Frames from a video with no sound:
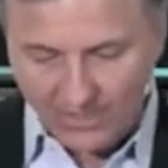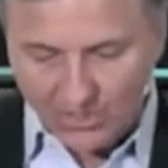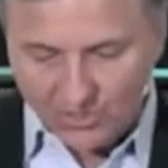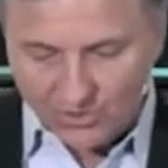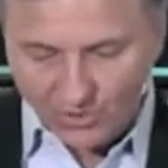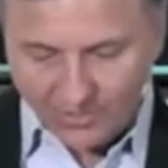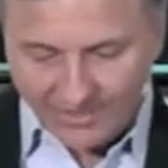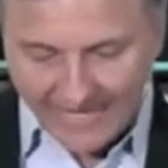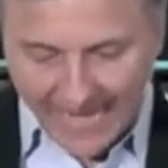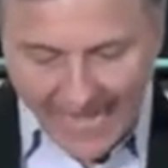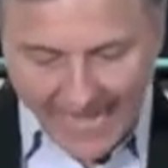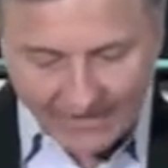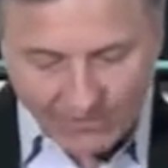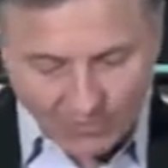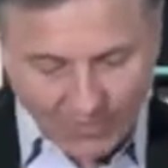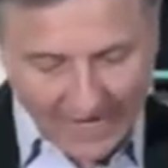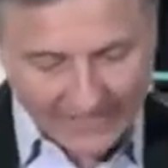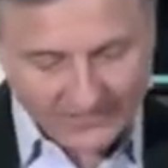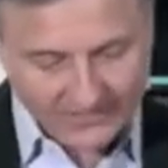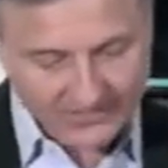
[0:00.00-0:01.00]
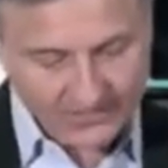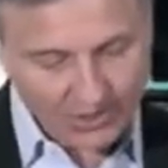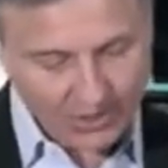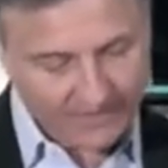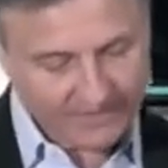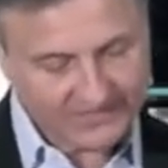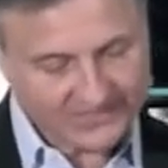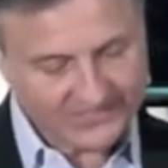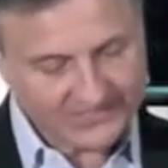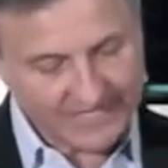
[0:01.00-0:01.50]
So God rested
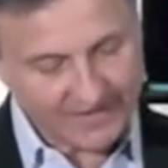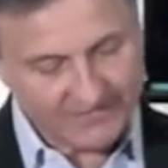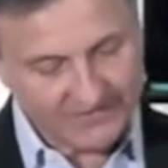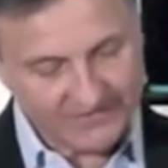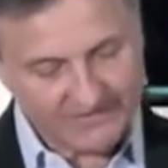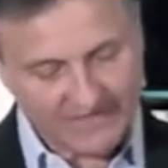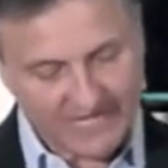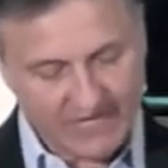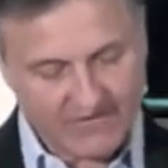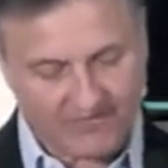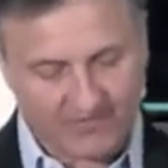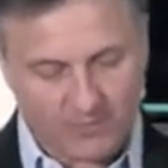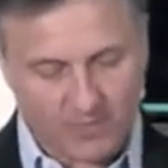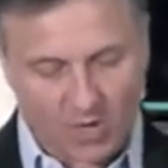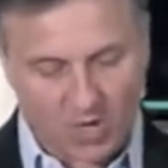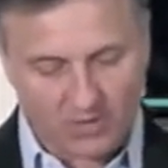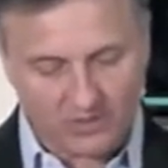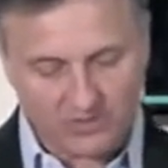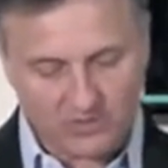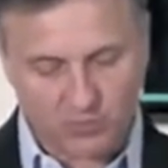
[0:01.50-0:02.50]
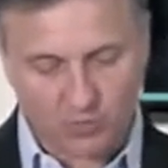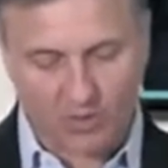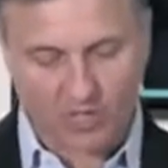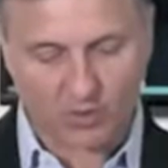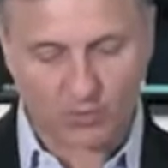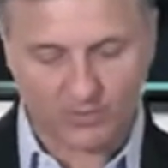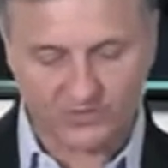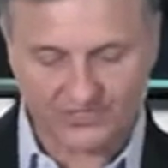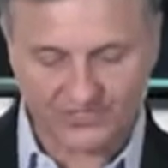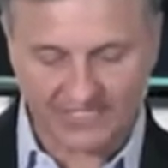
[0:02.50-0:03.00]
on the seventh day from all his
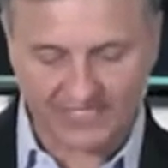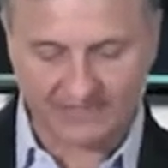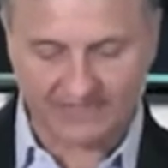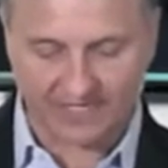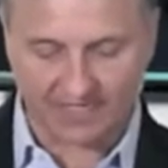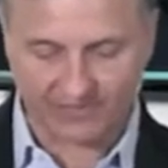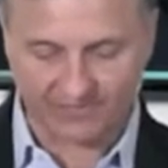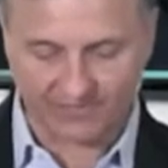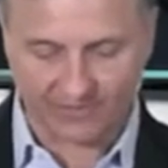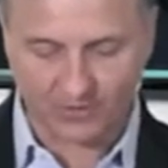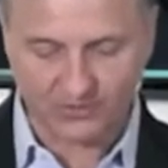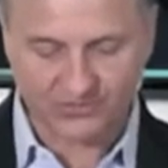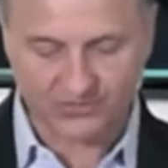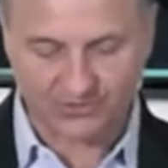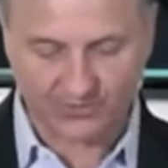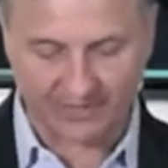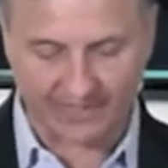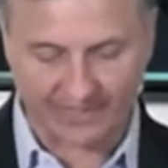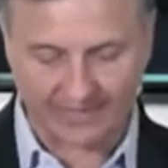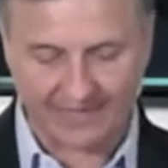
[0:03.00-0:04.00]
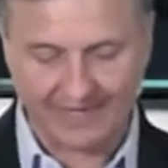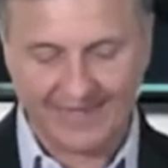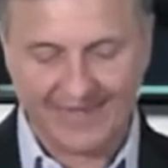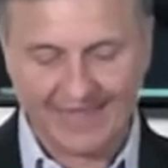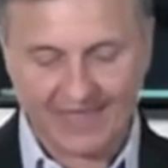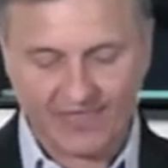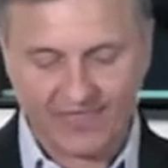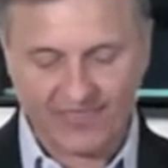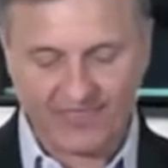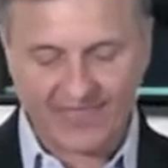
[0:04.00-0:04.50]
work which he had done. Verse 3
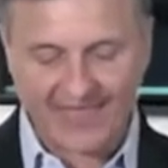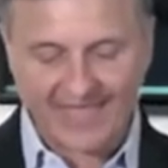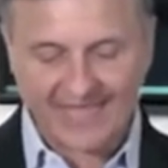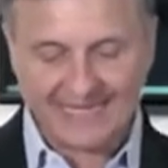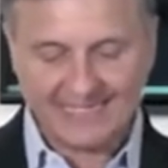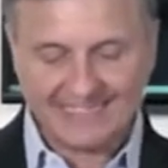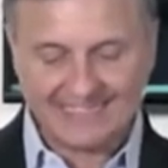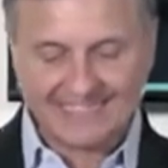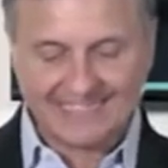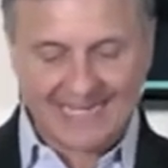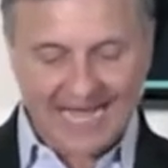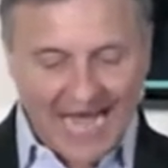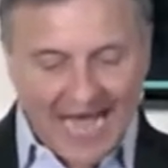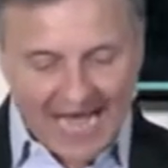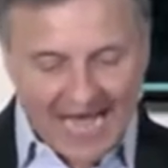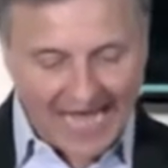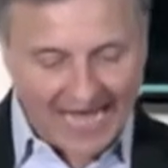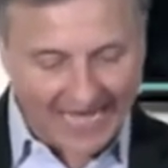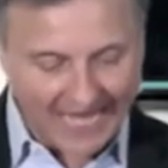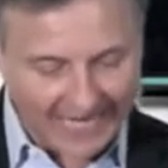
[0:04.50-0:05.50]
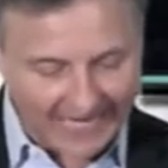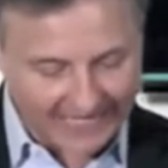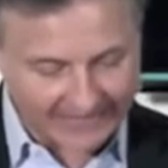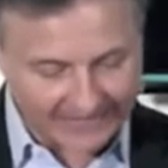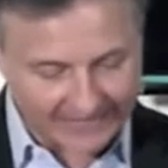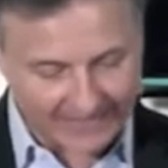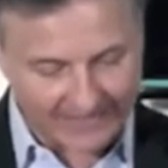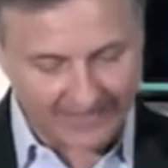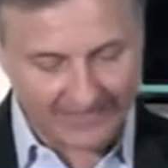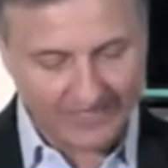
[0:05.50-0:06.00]
Then
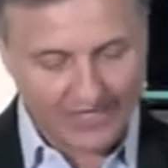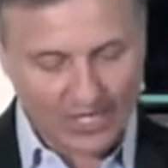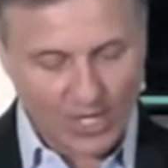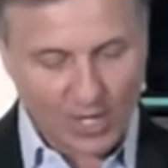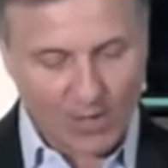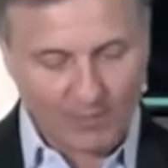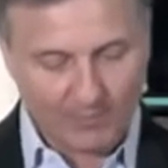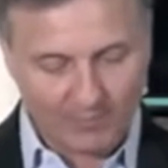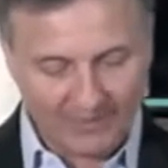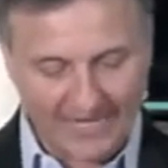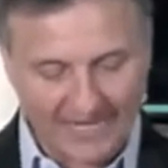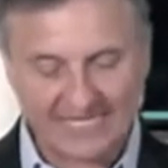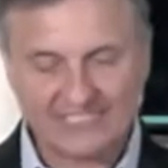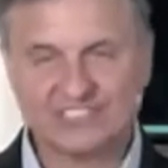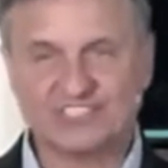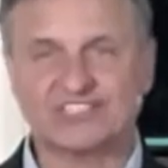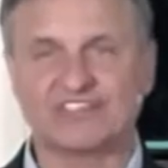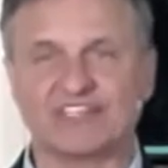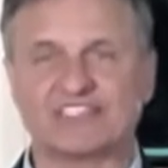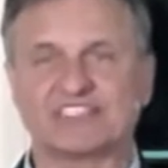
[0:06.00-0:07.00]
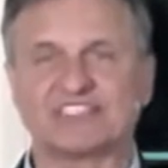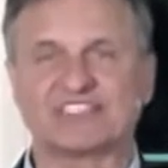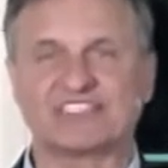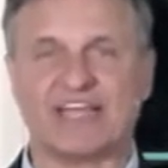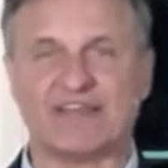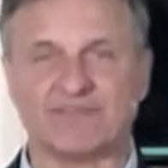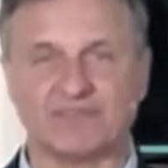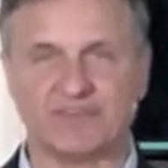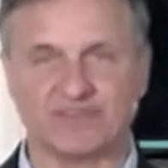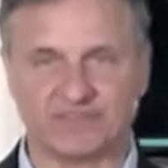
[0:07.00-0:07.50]
God blessed the
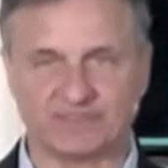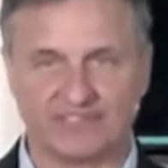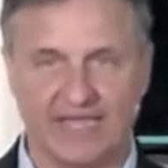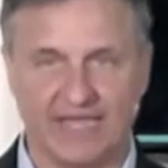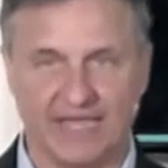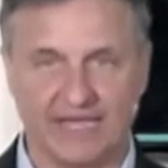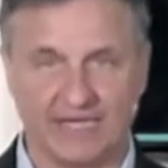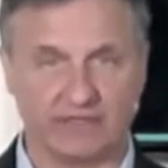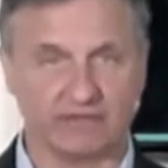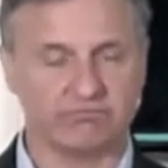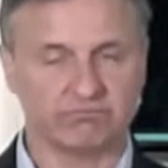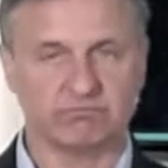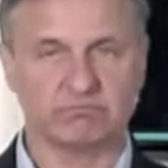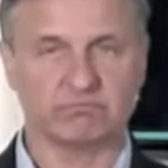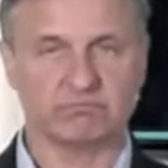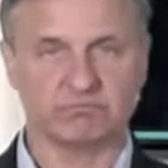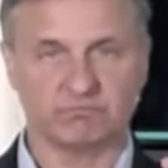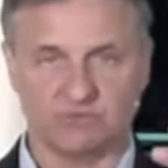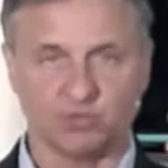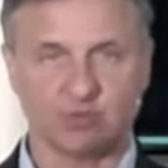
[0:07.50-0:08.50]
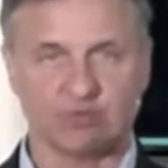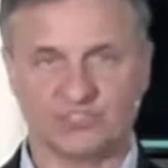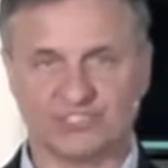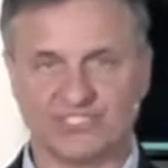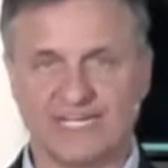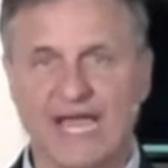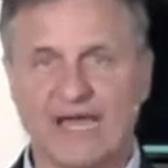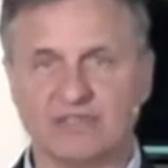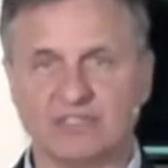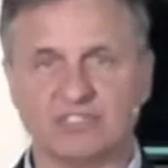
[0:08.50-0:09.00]
seventh day. Jewish
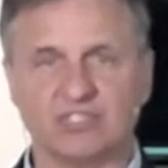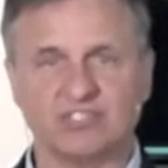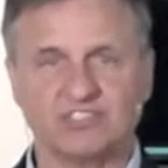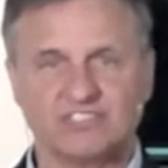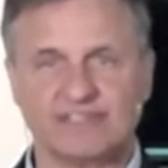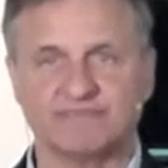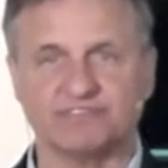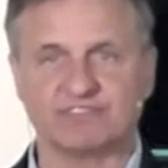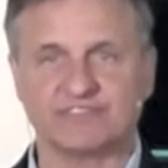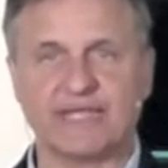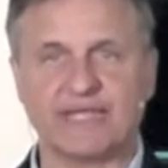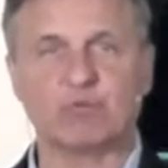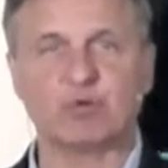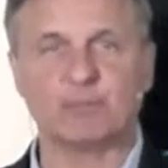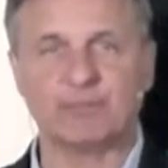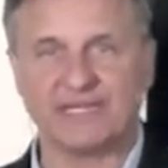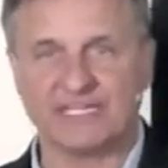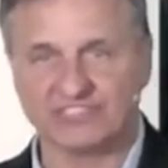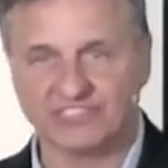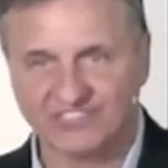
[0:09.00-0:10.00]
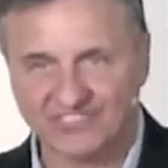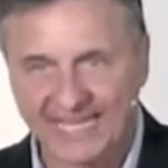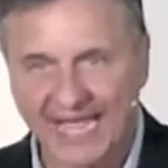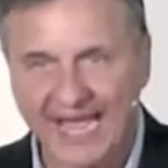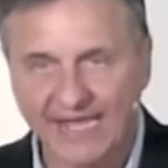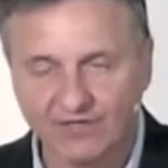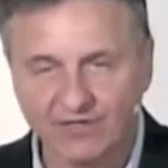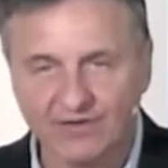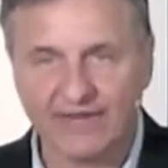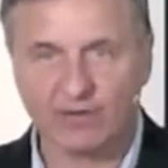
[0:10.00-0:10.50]
calendar, seventh day would be a
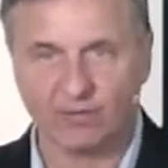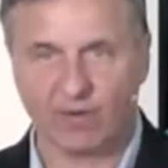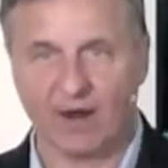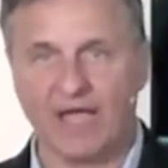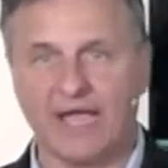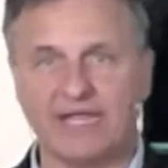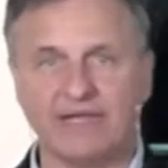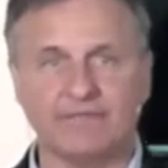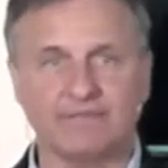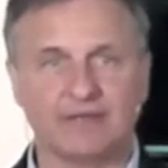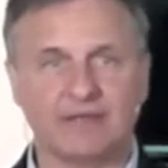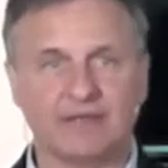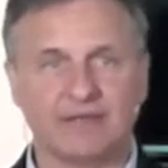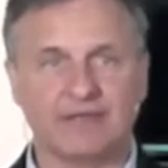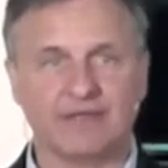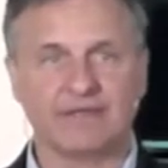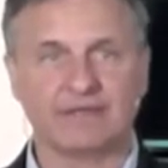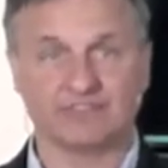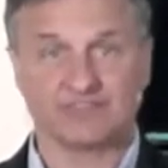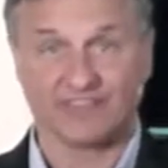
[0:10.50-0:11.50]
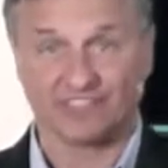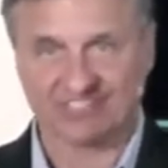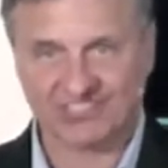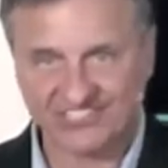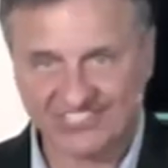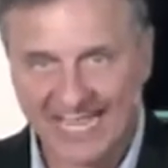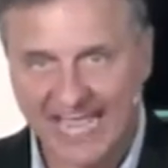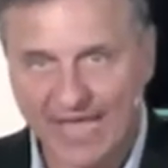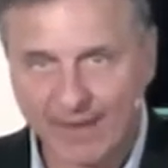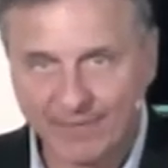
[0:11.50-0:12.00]
Saturday, right? The
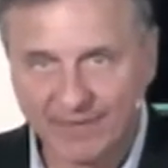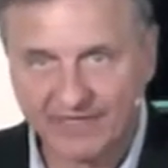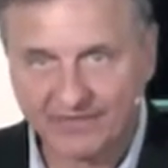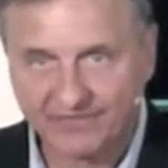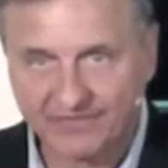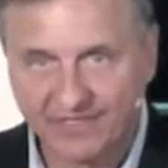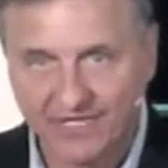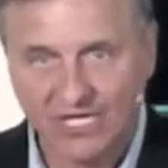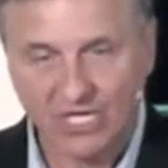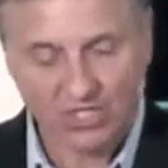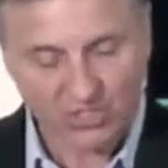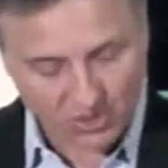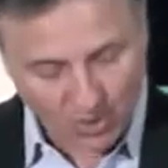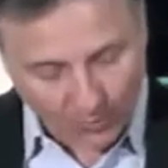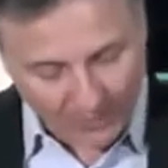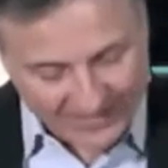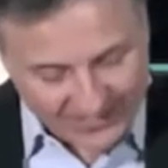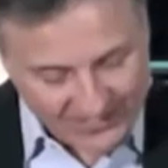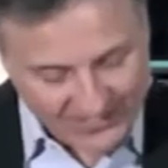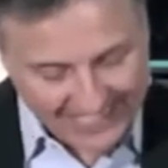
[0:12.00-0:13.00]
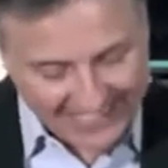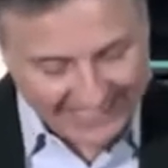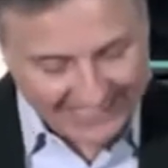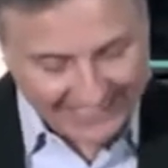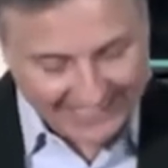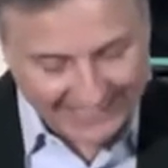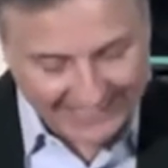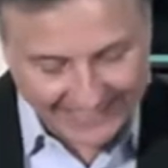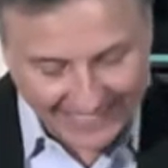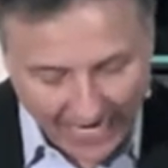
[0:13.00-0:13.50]
Sabbath. So we see
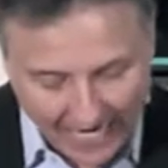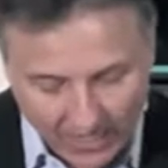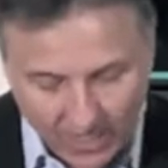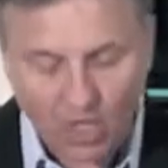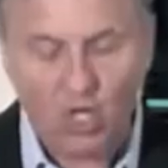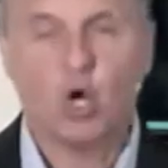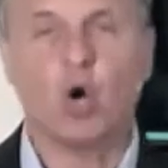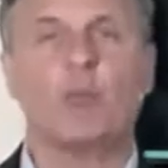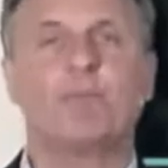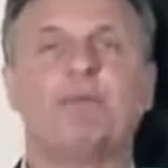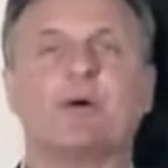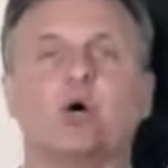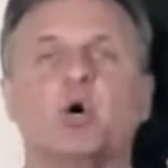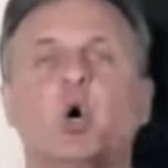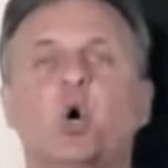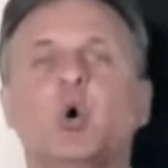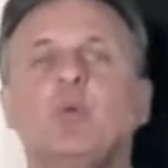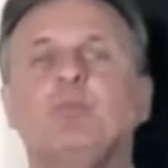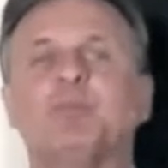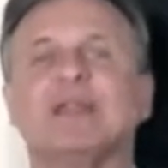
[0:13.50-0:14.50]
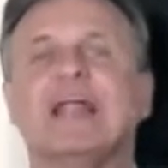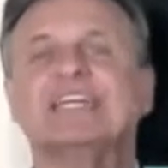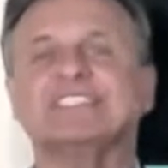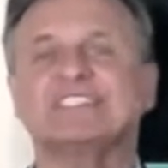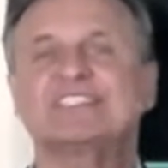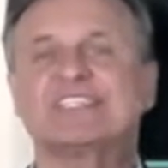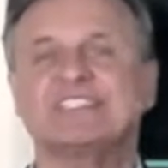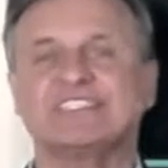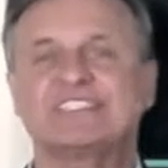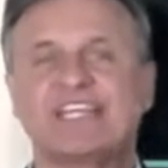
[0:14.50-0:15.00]
God. Who
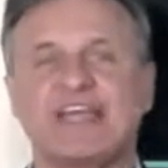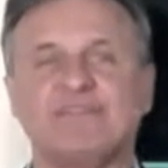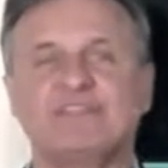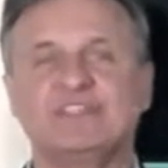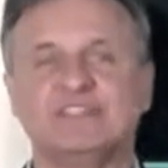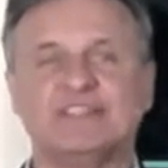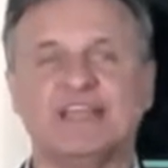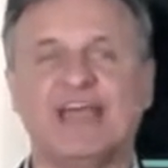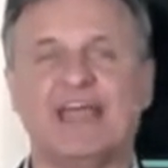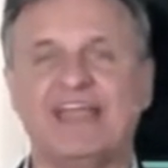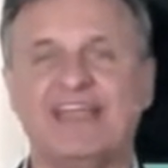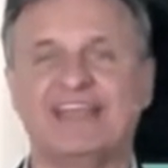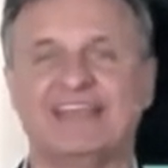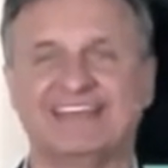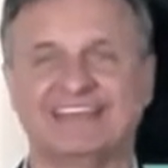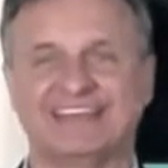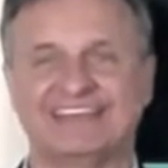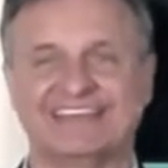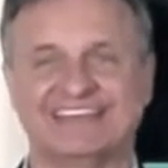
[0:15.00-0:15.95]
blessed the seventh day?